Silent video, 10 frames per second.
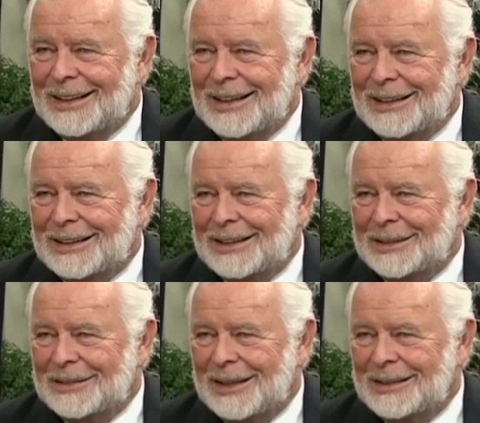England
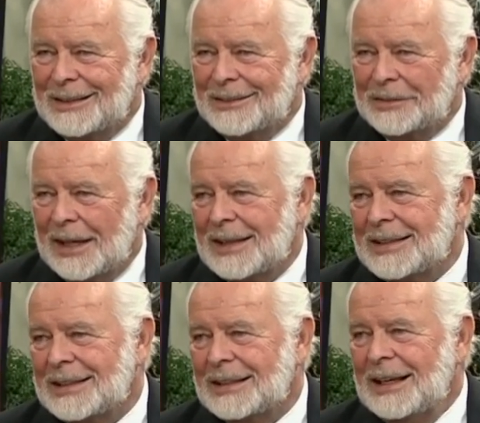and
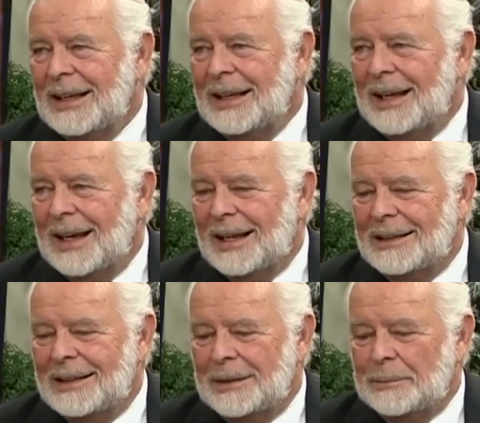France,
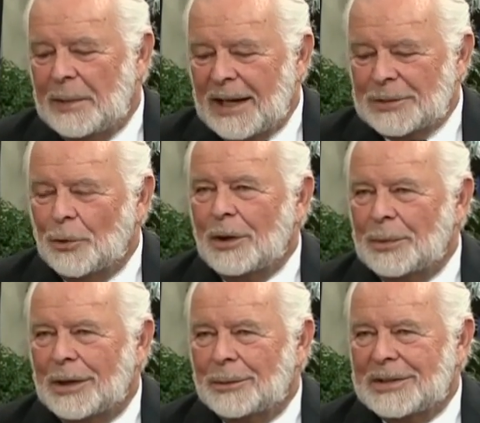and Max
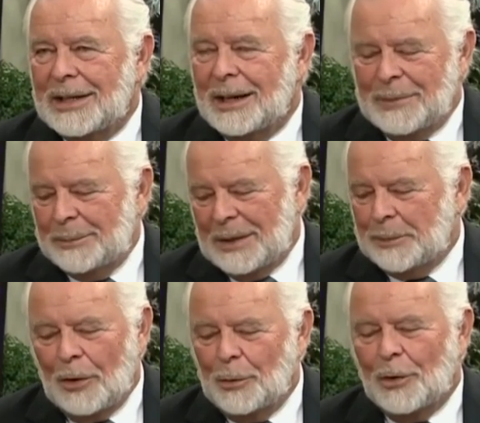Warburg was there.
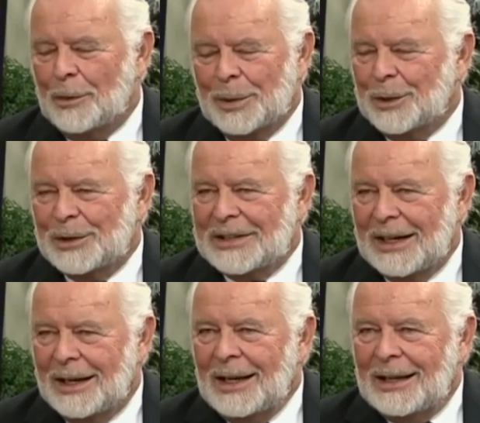Paul Warburg was
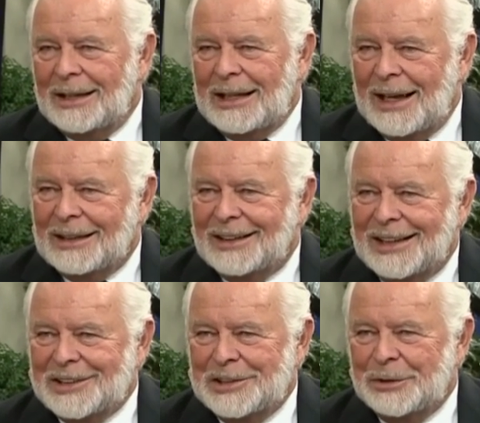there, and he had
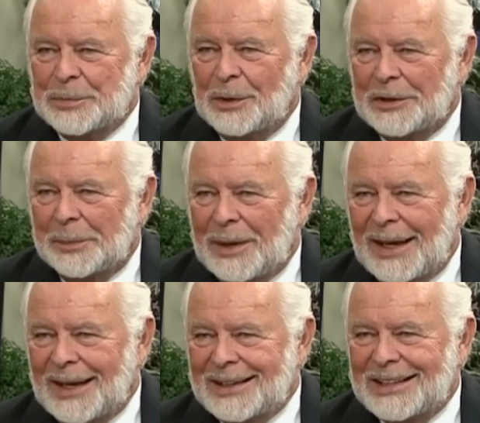connection to his brother
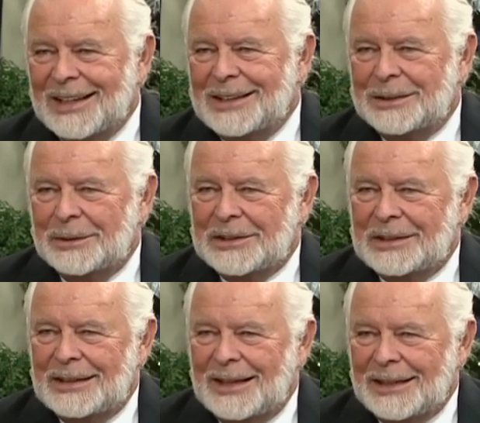Max, who was
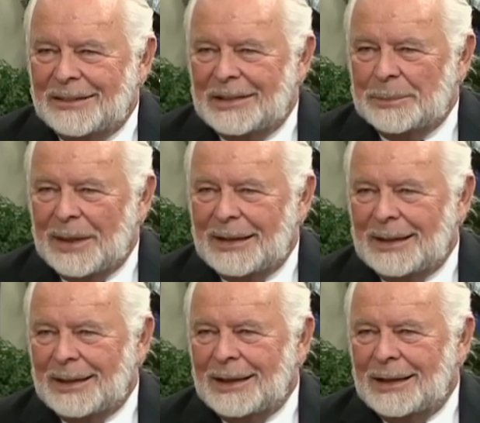the head of the
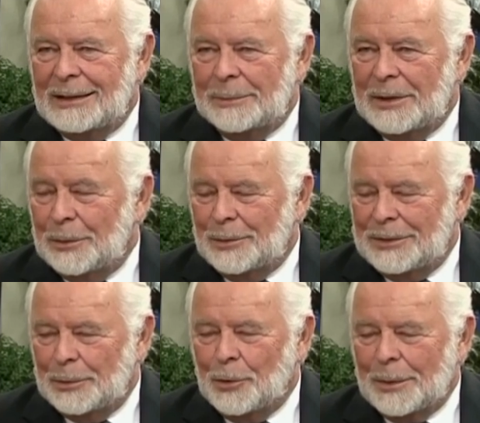banking,
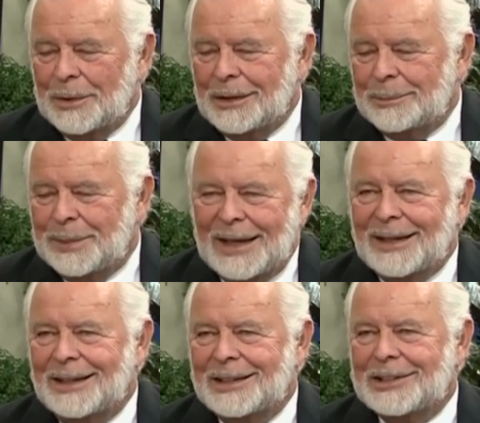the Warburg
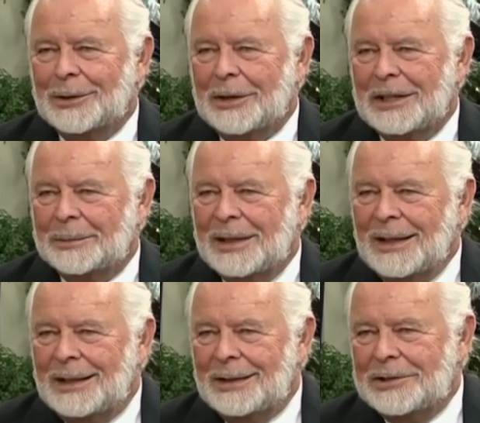Banking Consortium
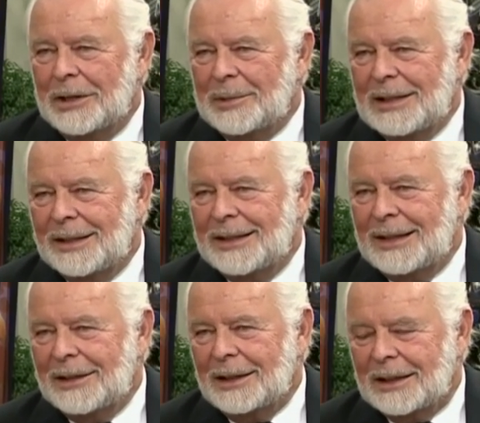in Germany and the
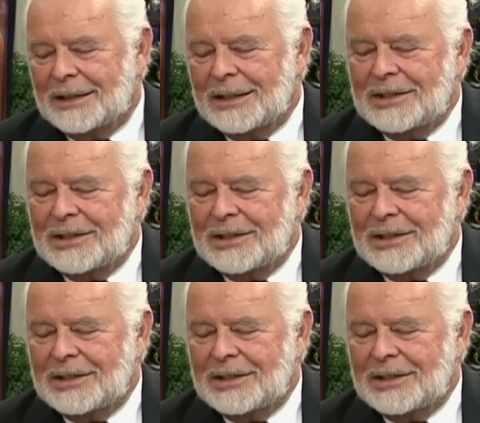Netherlands.